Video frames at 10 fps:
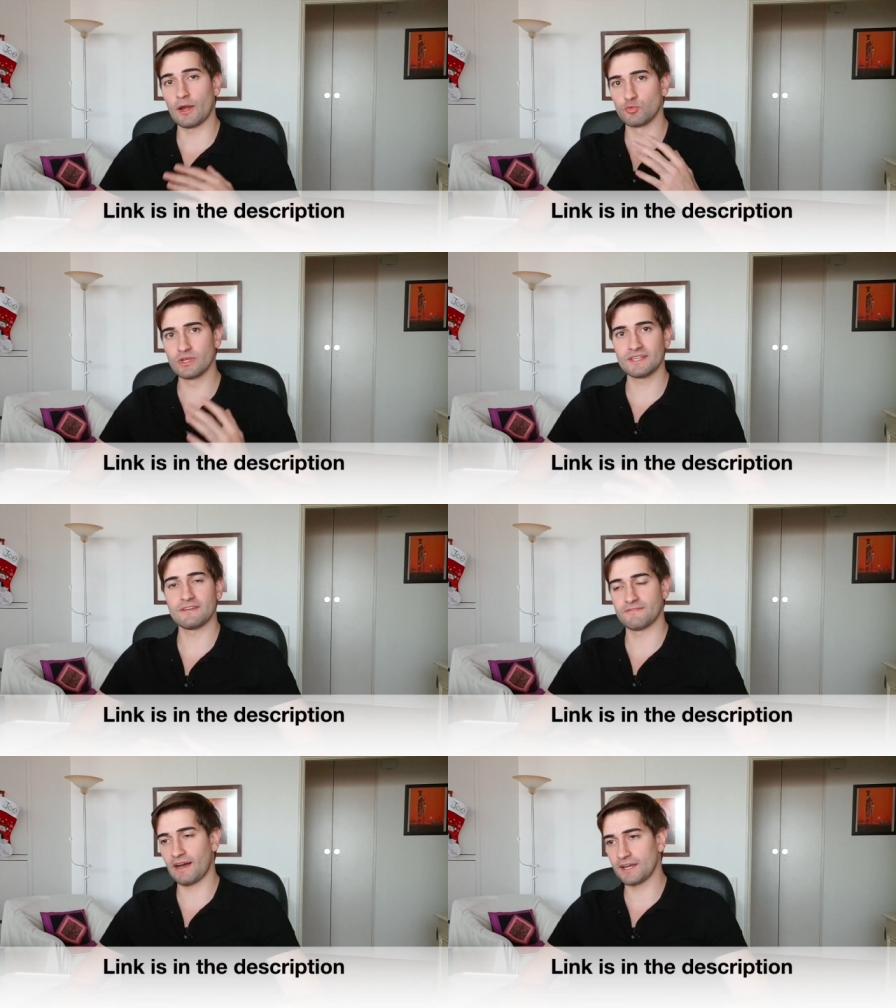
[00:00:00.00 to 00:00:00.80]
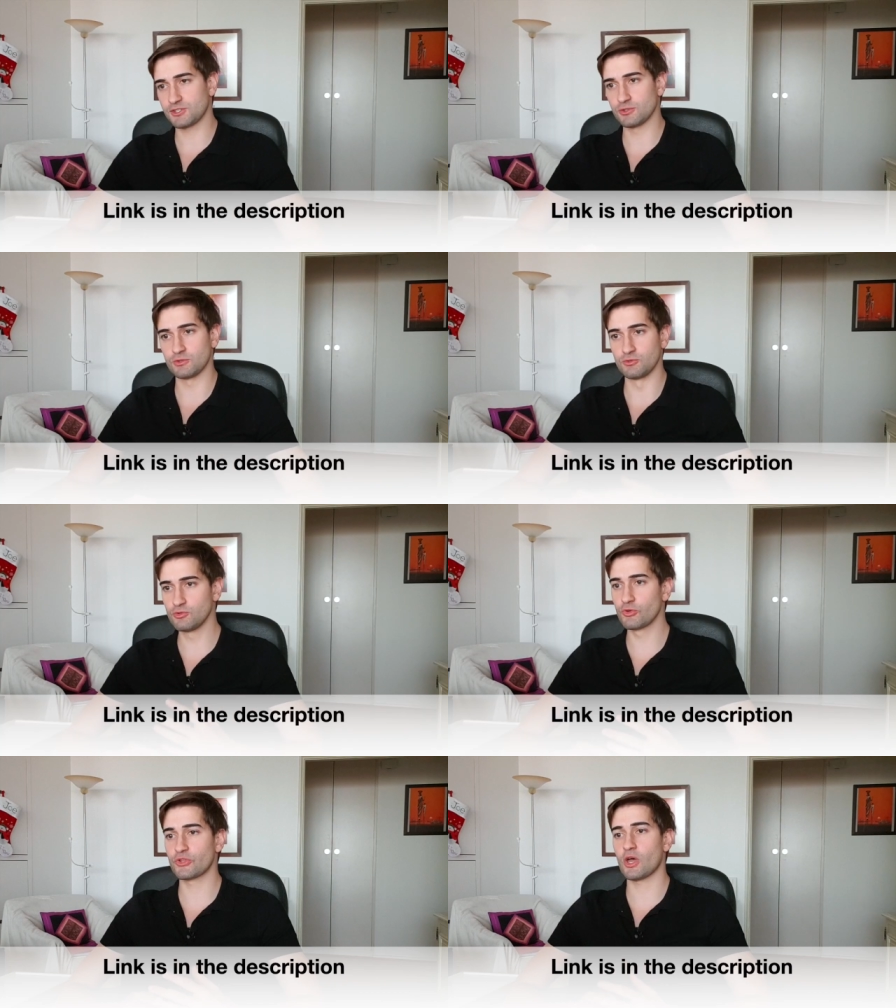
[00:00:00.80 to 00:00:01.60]
i really invite you to
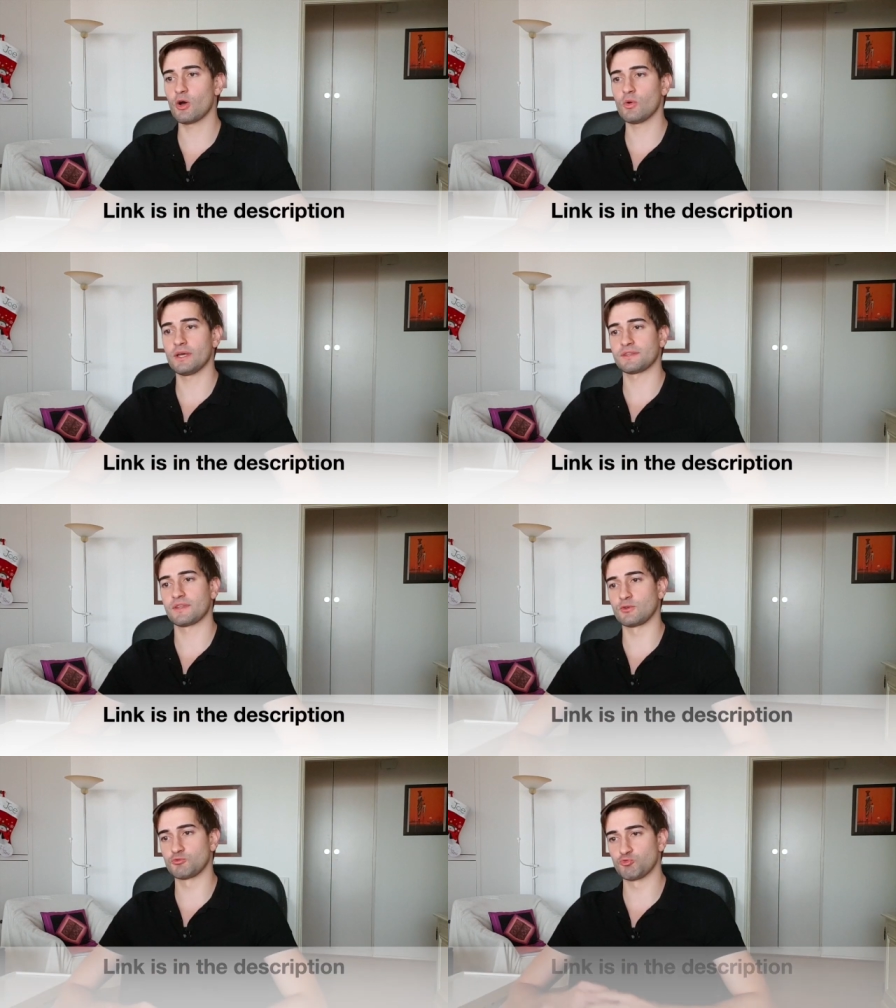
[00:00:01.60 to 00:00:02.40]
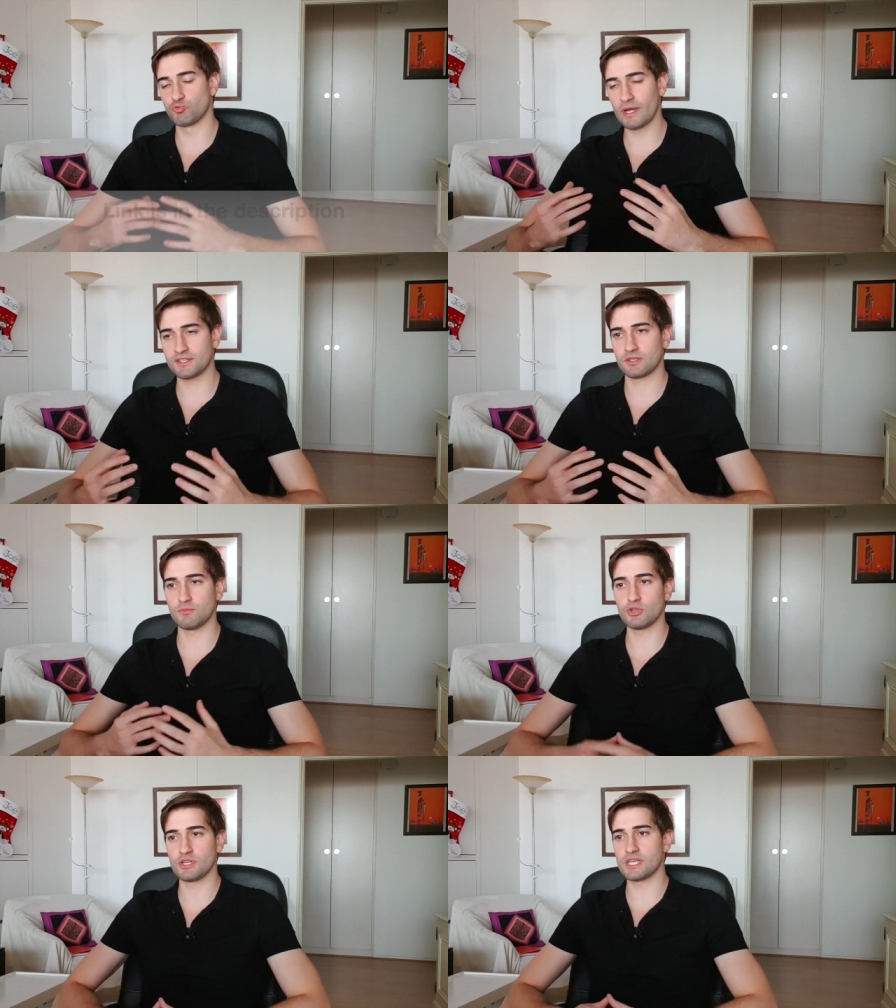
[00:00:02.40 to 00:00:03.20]
do so it's a great
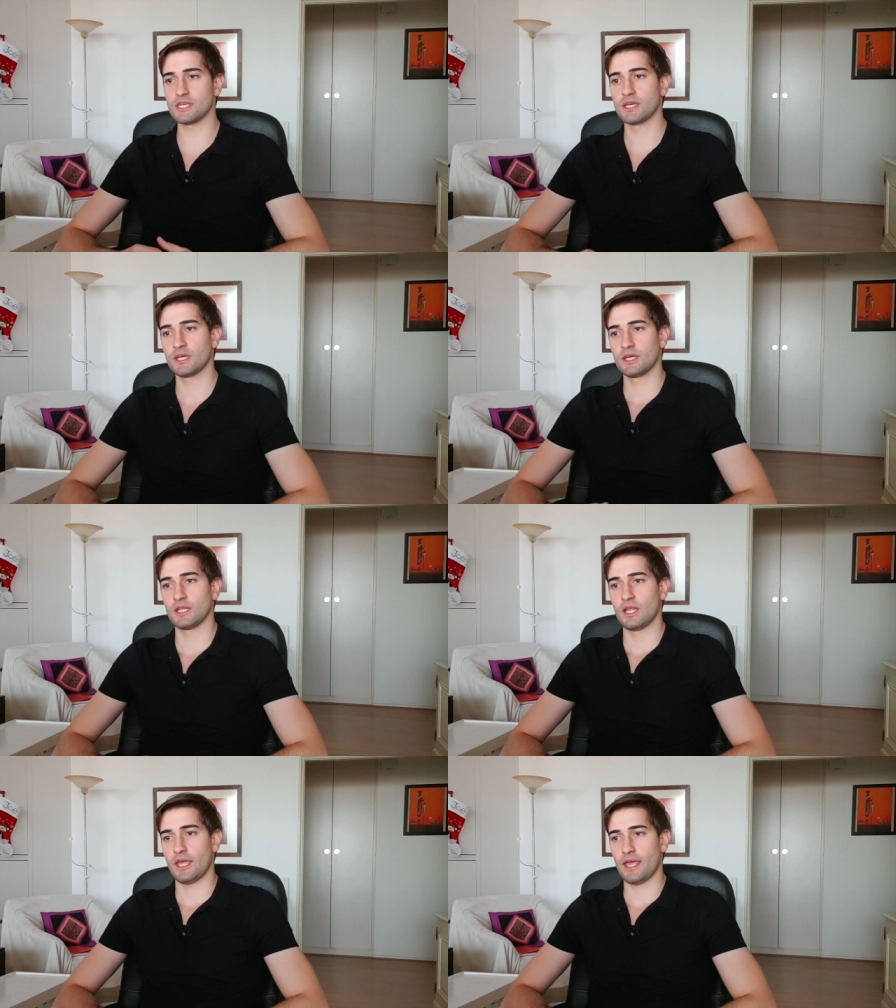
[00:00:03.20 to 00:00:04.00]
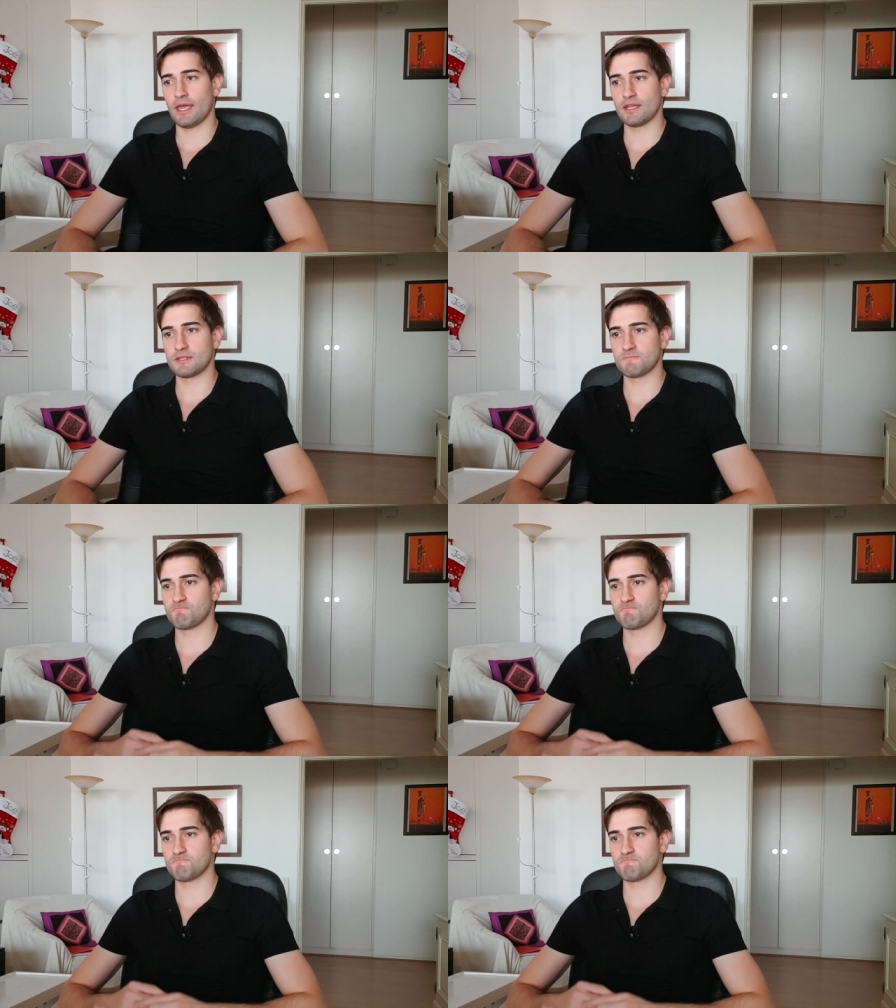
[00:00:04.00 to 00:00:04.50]
community and